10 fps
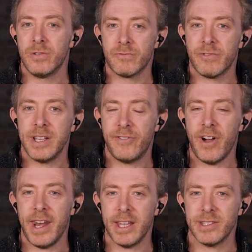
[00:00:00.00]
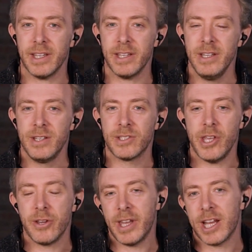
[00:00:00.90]
raise financing. So
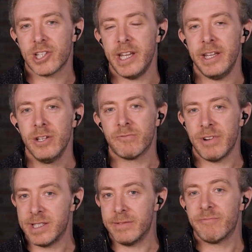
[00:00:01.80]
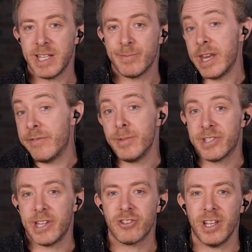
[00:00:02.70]
you can actually raise money from the
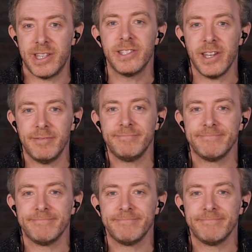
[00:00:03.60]
decentralized internet.